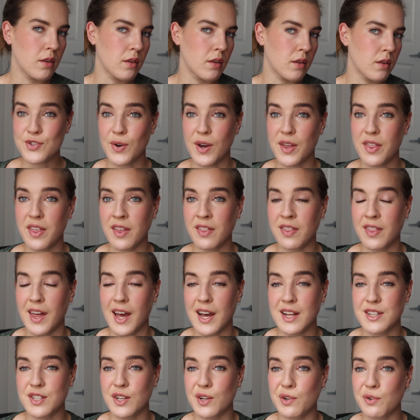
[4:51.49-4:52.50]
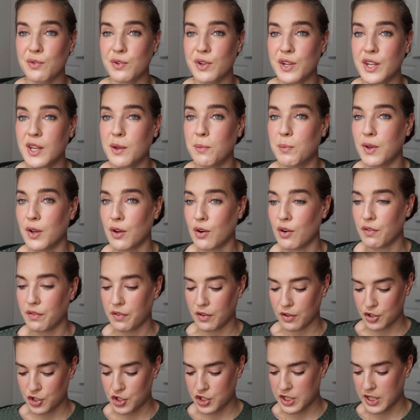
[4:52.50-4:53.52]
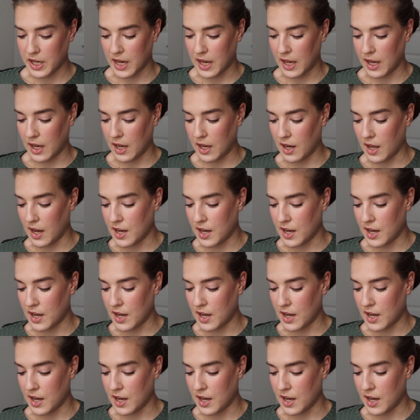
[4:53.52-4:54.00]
So I think that's a really beautiful shade.